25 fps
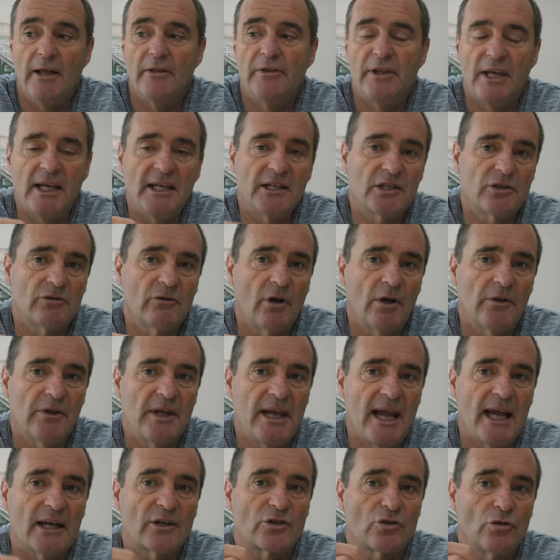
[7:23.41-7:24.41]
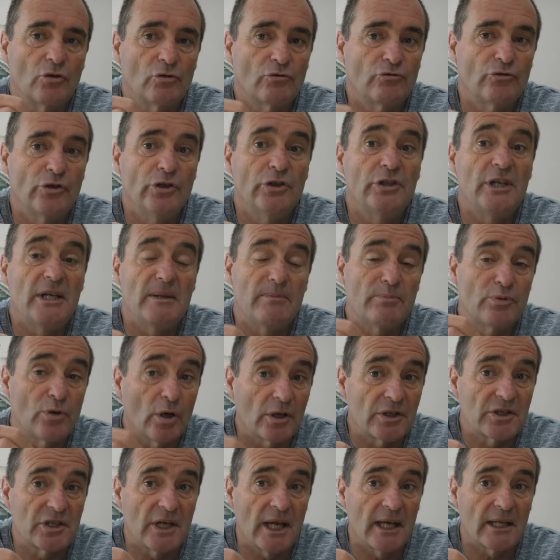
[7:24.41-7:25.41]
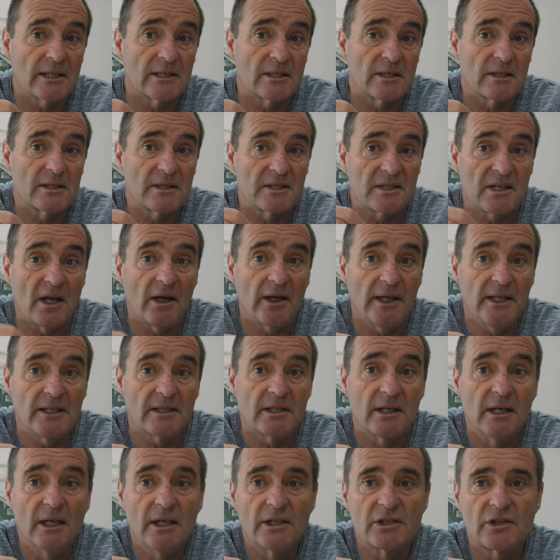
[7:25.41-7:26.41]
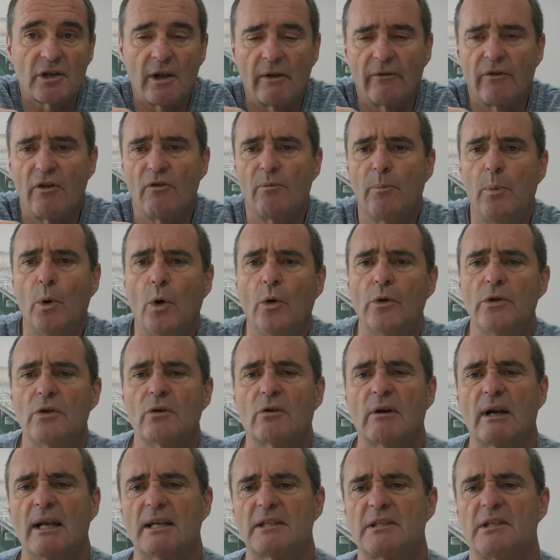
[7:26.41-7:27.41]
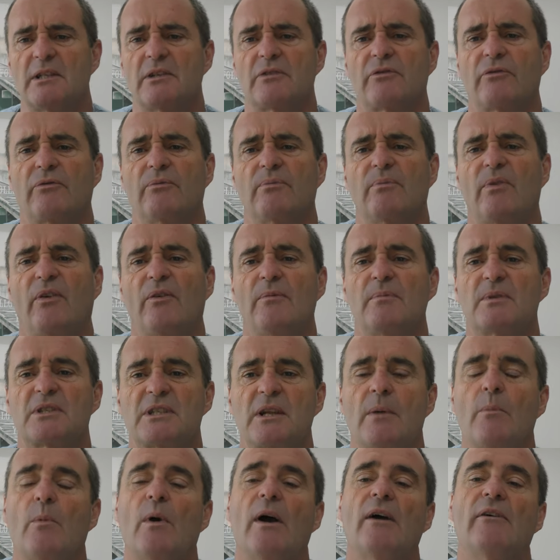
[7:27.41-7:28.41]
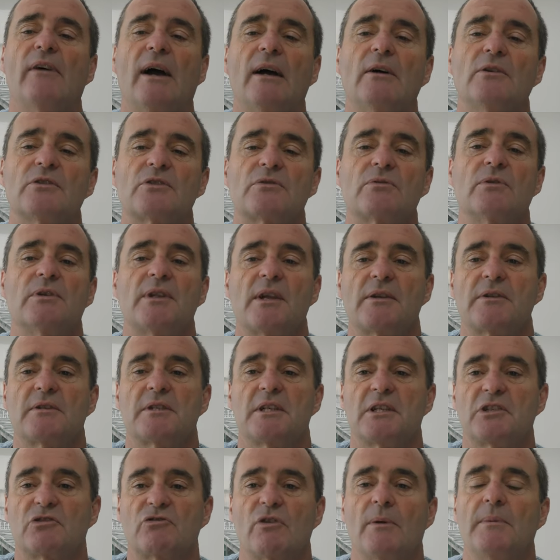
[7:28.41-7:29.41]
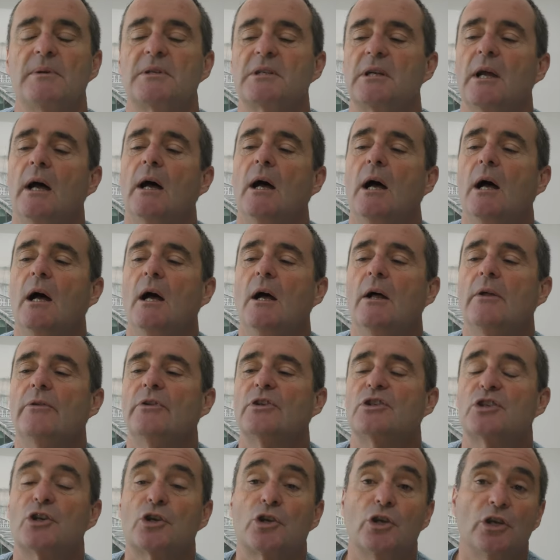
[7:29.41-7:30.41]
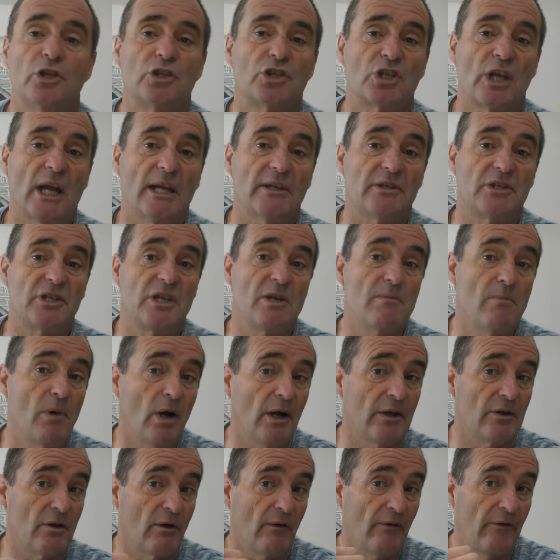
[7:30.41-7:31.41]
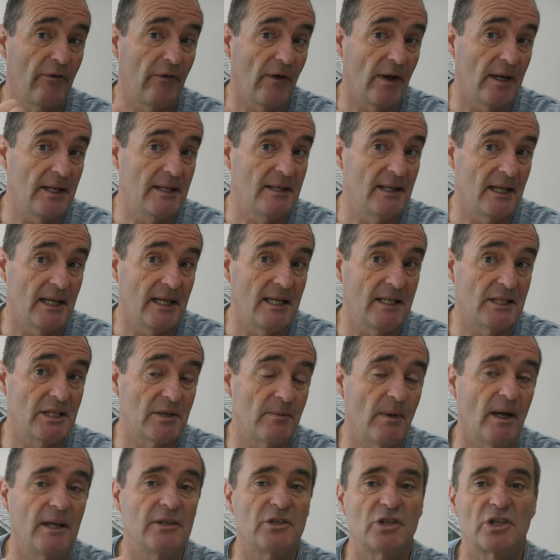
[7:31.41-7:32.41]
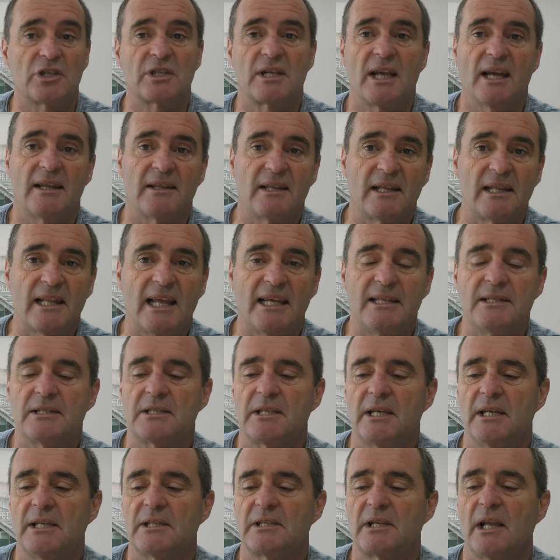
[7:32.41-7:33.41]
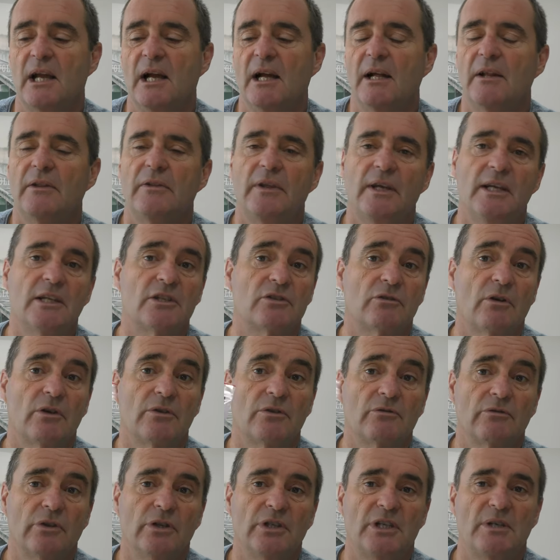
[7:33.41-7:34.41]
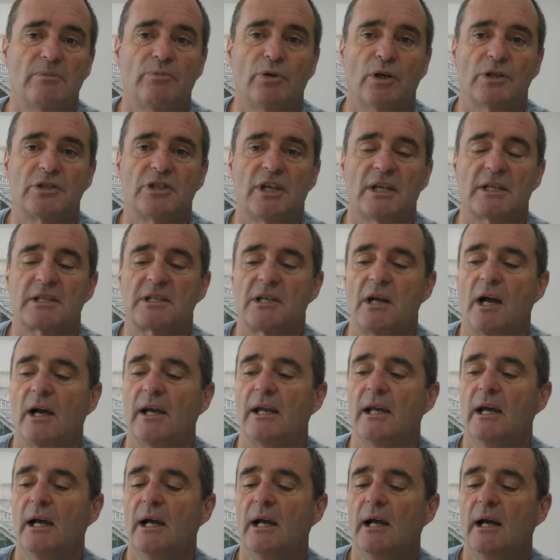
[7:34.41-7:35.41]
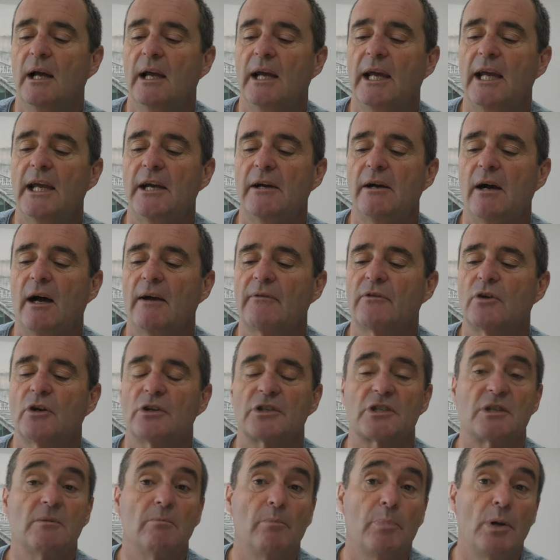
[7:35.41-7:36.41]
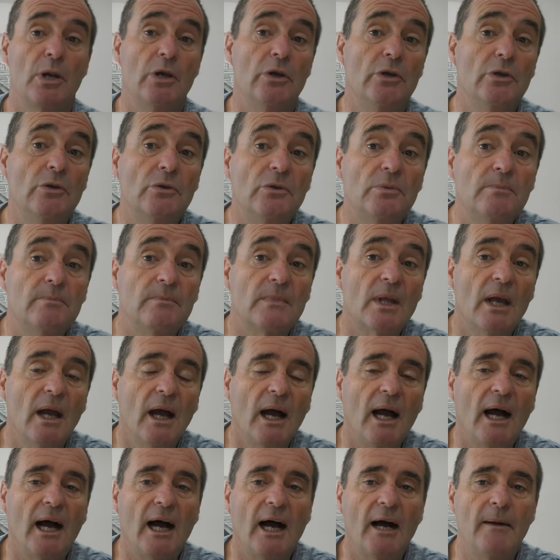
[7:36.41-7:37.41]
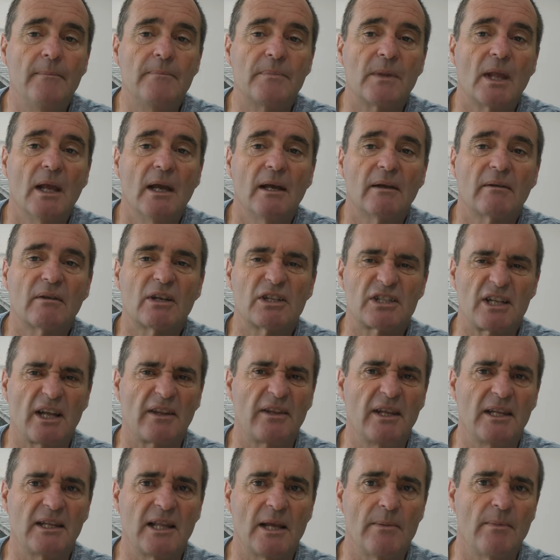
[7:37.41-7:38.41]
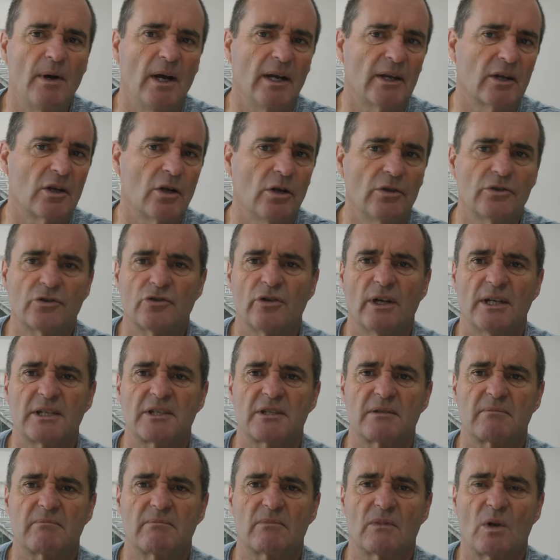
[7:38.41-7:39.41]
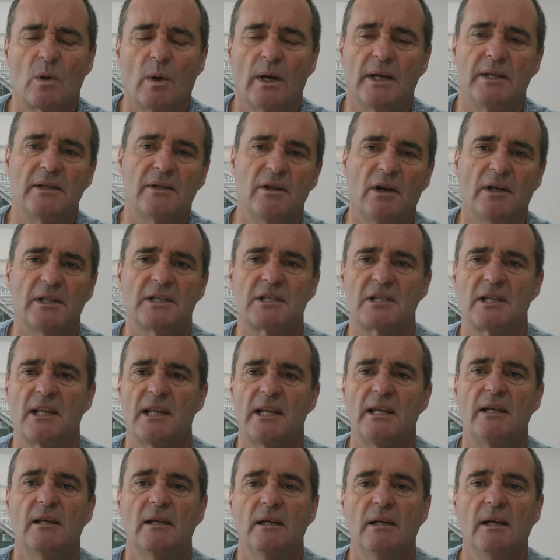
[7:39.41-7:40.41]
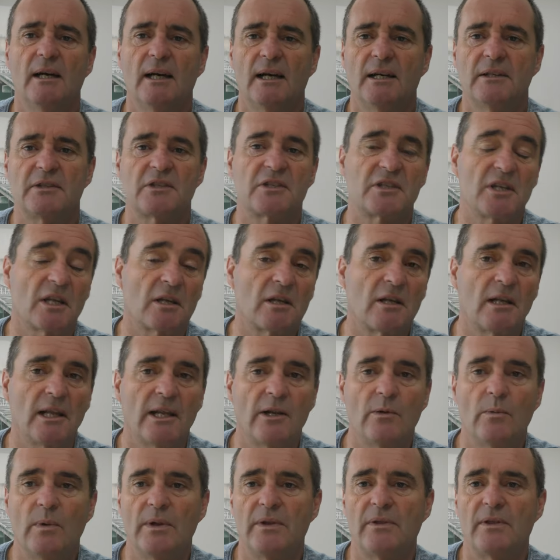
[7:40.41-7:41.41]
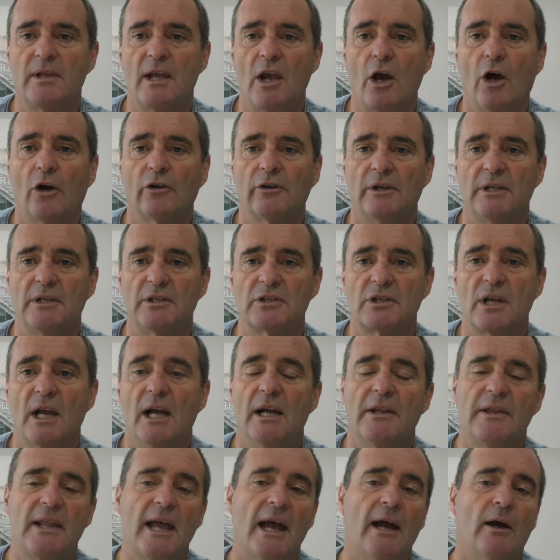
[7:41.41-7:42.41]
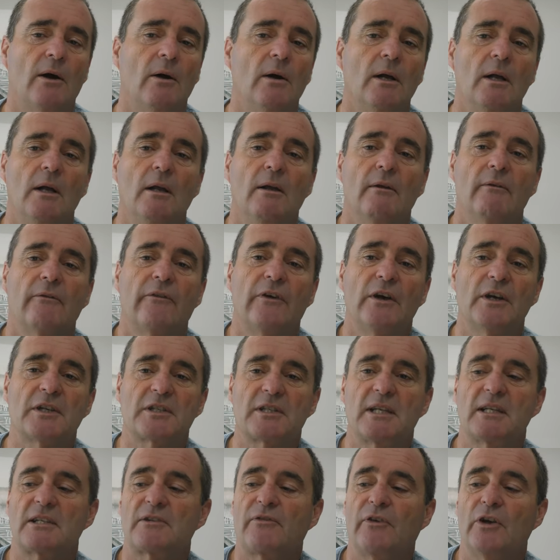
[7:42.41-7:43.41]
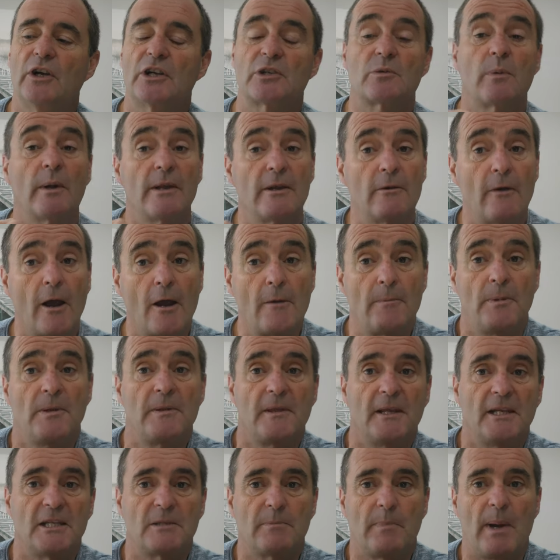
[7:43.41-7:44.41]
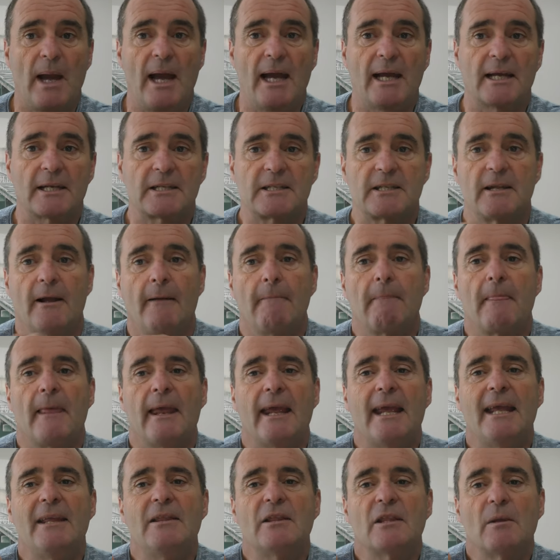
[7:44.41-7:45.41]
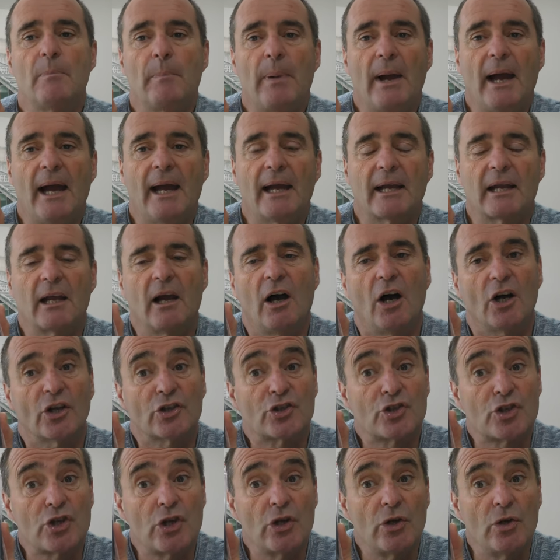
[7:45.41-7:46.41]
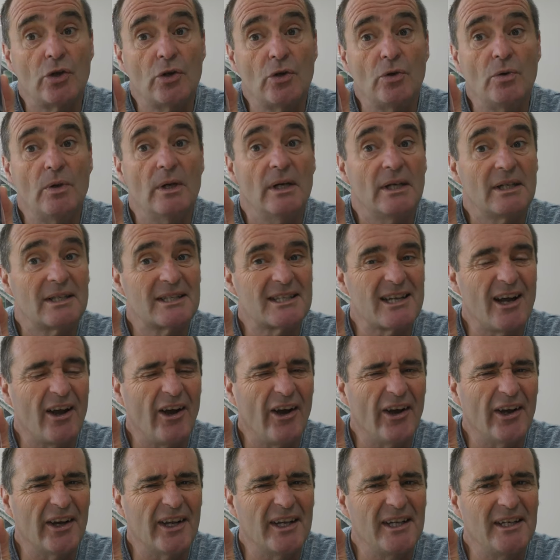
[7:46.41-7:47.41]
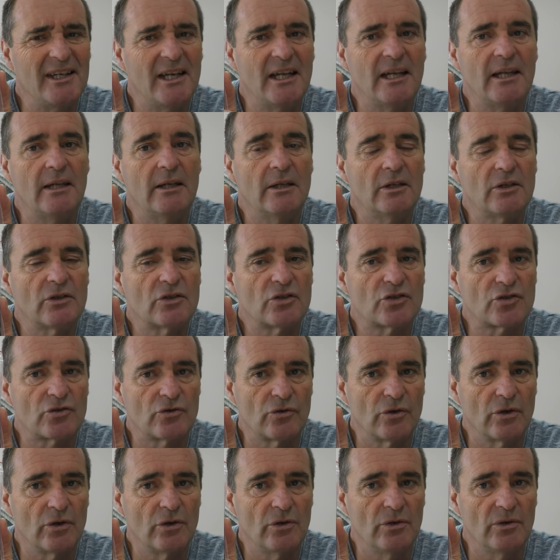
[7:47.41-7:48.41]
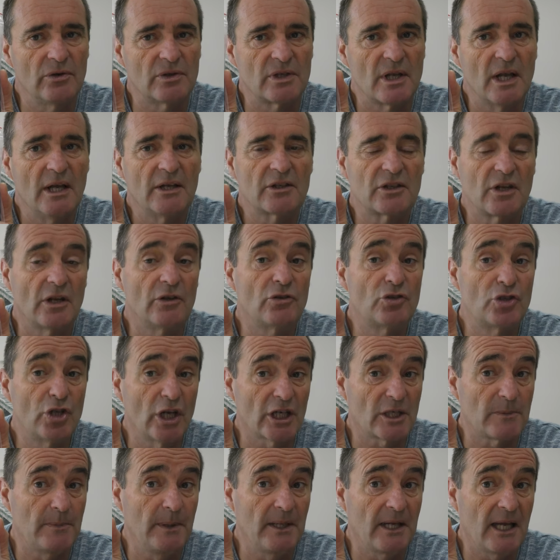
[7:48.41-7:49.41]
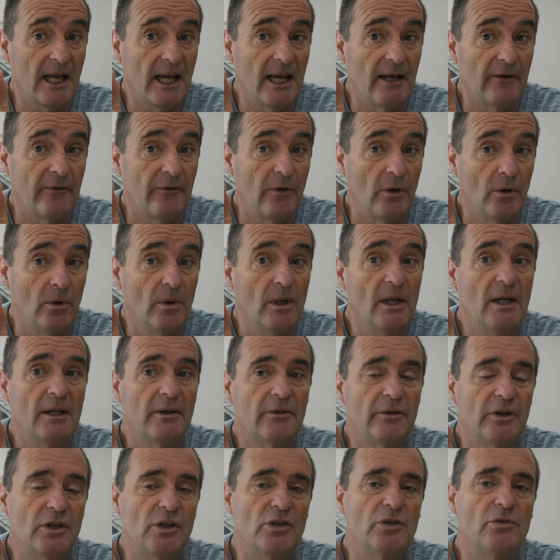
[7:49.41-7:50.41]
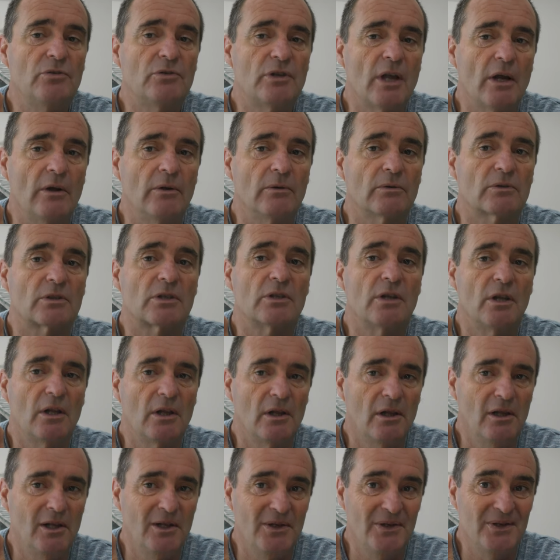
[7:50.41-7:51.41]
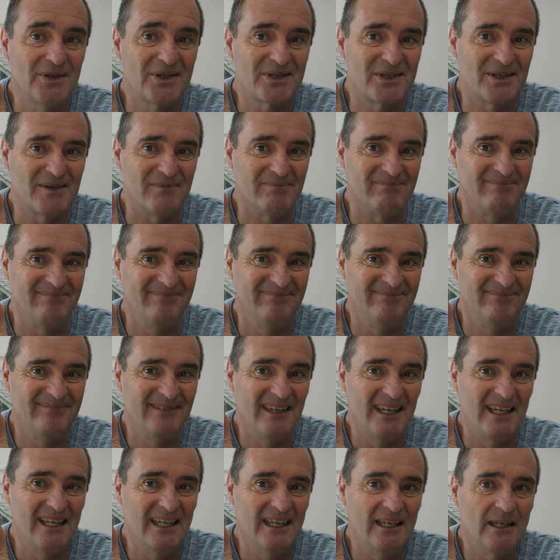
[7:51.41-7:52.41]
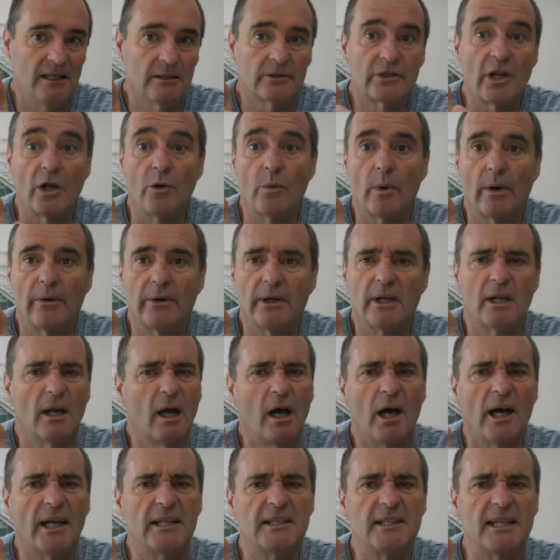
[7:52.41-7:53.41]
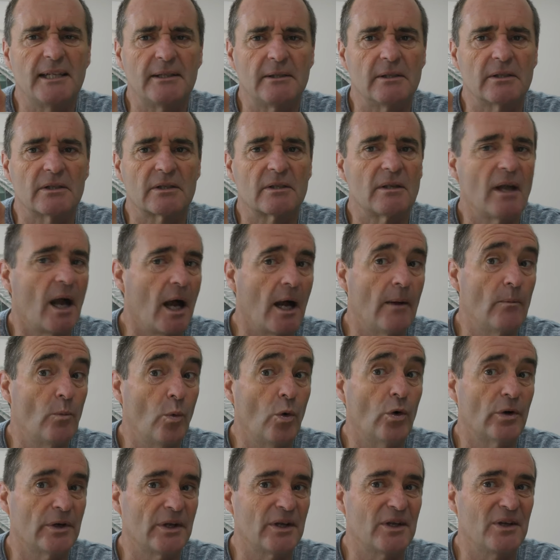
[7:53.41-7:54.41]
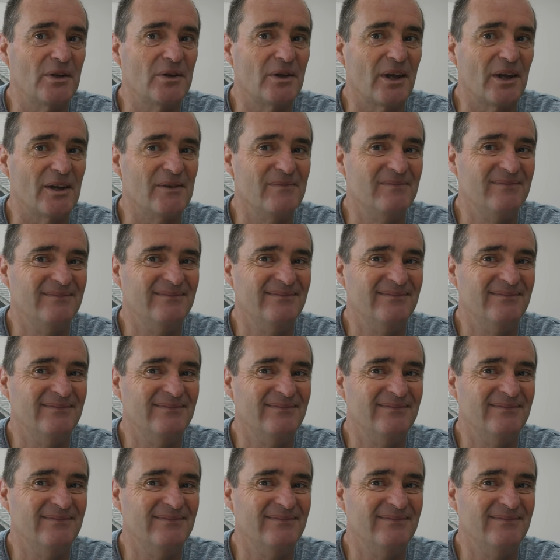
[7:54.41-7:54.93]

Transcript: These are on the actual Rudy Project site, so if you've bought your glasses from somewhere else to another distributor, there's a good chance you might not find these, you might just get the lenses. These are on the Rudy Project site. Here I've got some blue, because I think they might contrast quite nicely and subtly with the orange. Now, first things first, when you open these packs, in the pack are two tiny screws, so just be careful that you don't lose them. Don't worry, I didn't. I'm warning you though.